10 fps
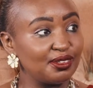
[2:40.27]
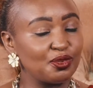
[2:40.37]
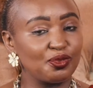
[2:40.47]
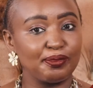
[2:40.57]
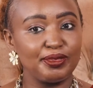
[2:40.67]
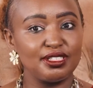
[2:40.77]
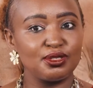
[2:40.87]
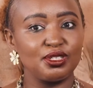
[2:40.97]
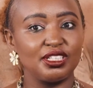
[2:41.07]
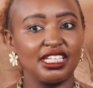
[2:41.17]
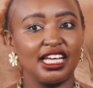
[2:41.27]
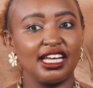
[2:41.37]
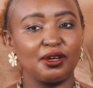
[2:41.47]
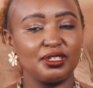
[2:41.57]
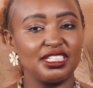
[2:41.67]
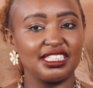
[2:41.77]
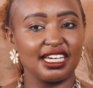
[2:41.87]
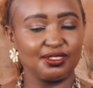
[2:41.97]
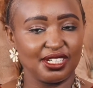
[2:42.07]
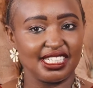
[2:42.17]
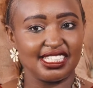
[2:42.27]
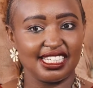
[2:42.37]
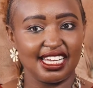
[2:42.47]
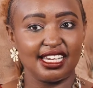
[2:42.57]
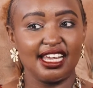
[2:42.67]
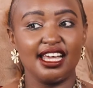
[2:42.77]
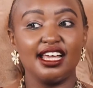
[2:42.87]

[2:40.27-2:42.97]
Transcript: you know, we are being told, God is actually saying,